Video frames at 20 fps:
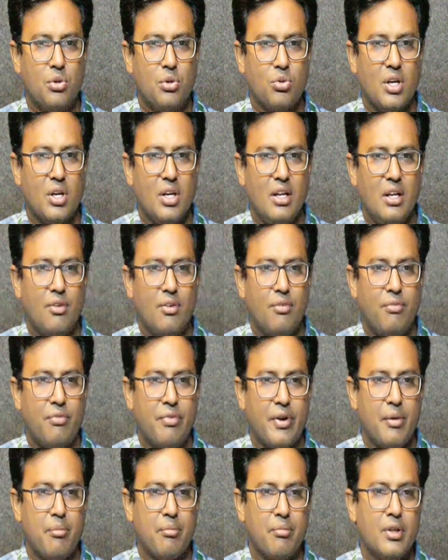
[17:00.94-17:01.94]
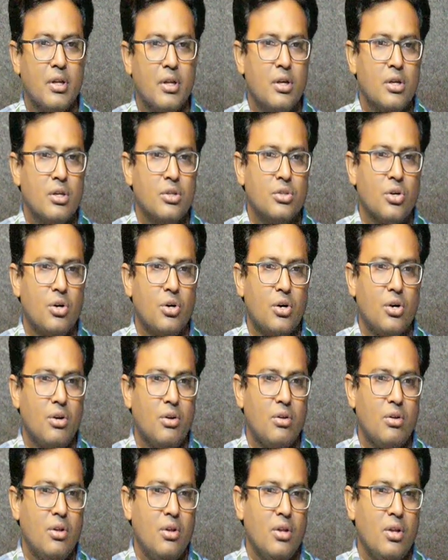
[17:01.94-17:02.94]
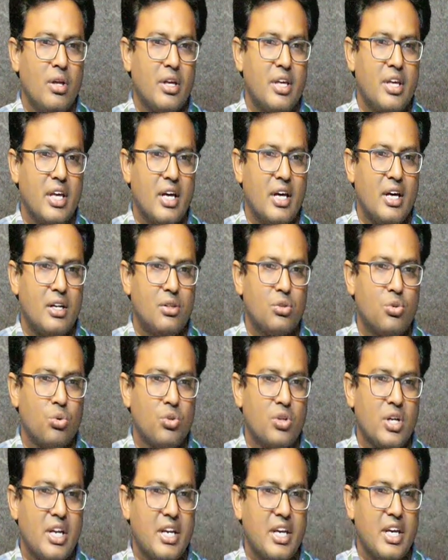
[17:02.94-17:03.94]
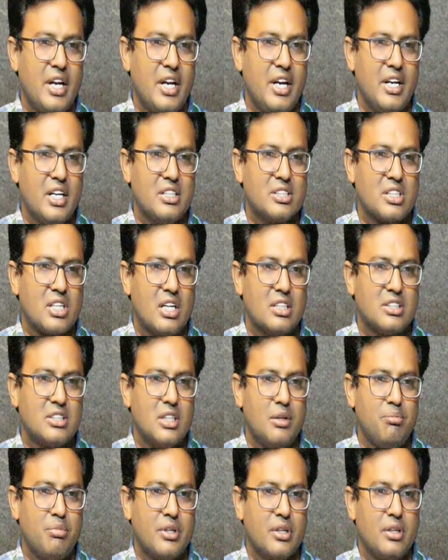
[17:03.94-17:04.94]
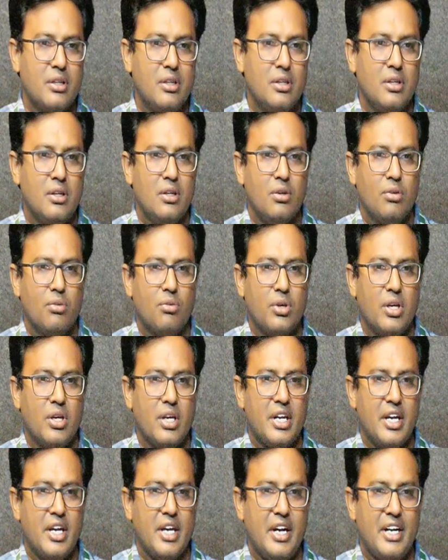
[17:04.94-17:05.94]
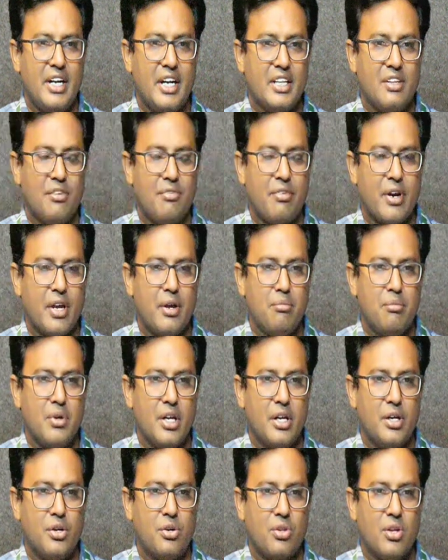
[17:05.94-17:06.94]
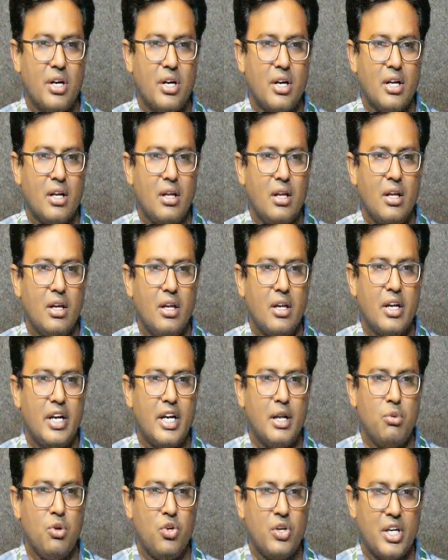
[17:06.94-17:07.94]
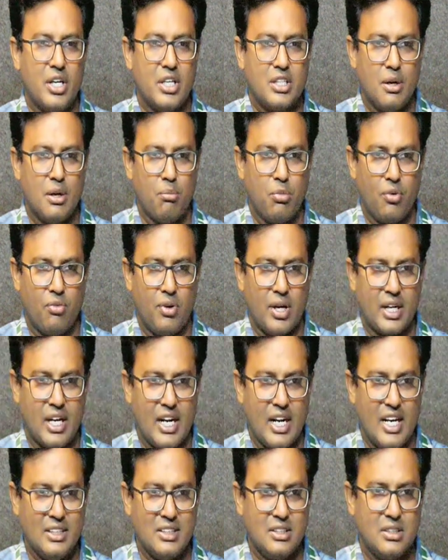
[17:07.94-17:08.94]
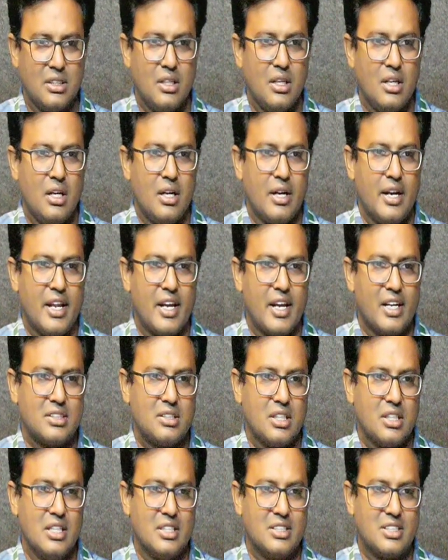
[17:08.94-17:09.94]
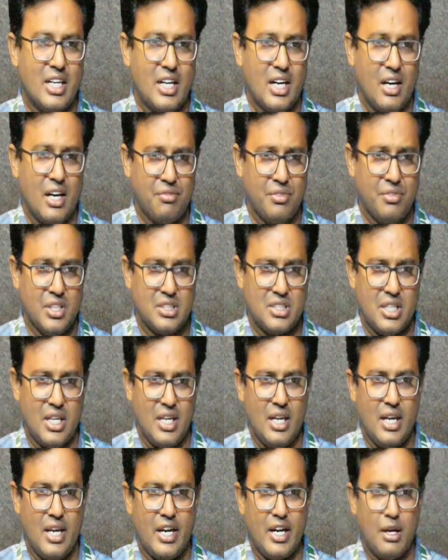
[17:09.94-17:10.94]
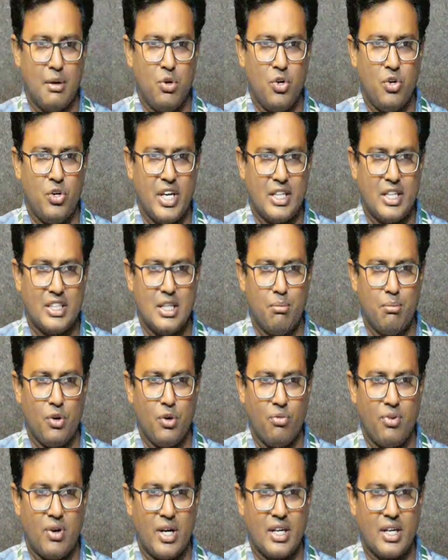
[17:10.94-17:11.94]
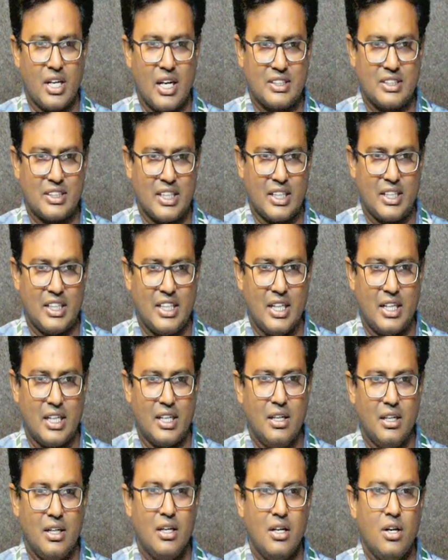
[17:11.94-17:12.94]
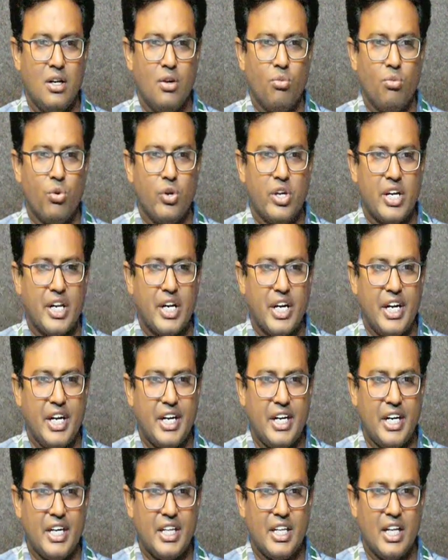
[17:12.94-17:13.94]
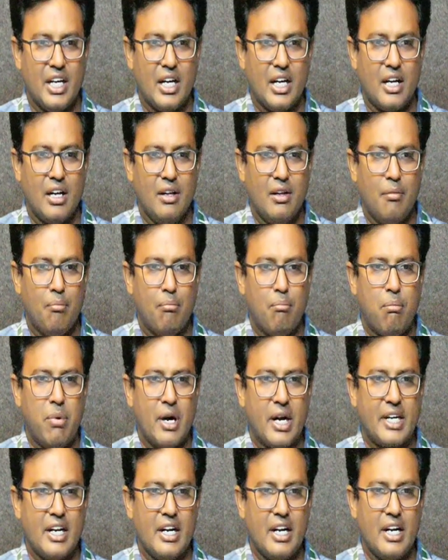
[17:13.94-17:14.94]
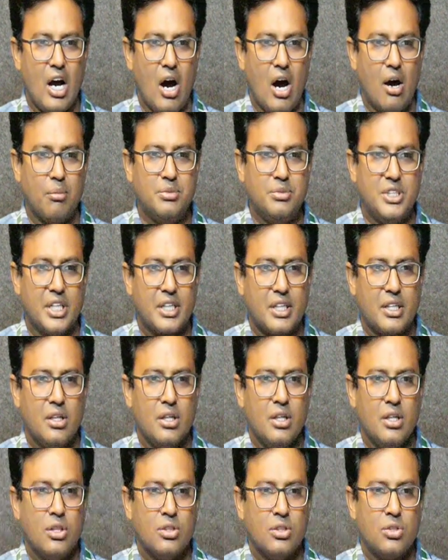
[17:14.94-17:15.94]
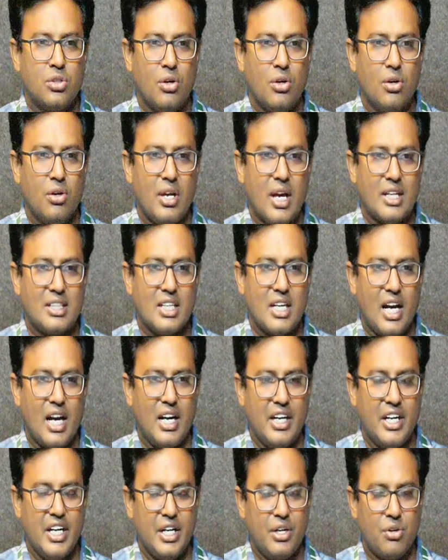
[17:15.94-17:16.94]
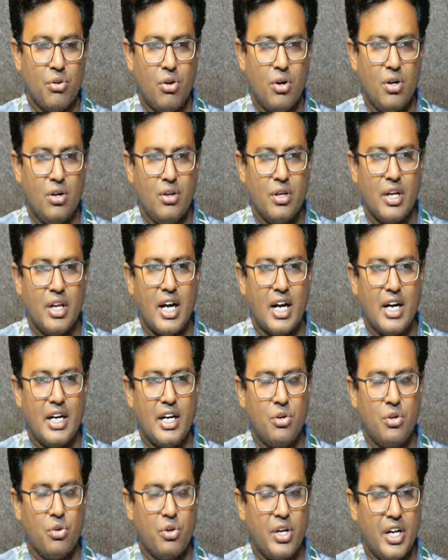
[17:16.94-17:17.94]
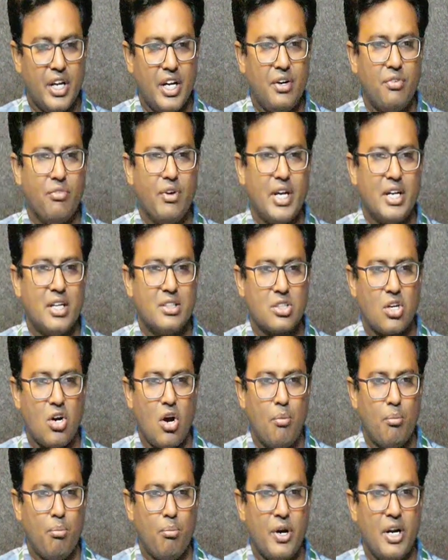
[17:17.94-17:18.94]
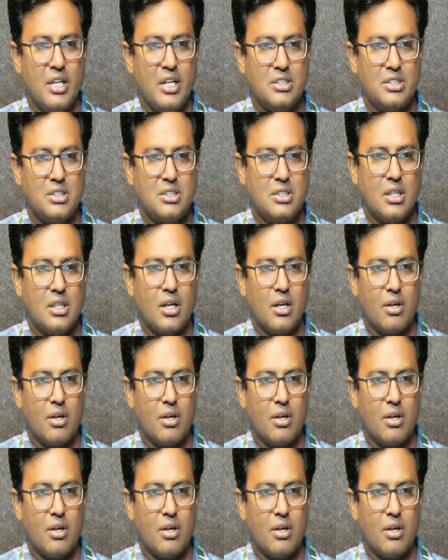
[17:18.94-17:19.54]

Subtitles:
to the frame. So here through the inheritance concept we inherited the frame into the AWT example1 class. Next inside of this AWT example1 constructor we created the button object. So as I already told, in order to create various components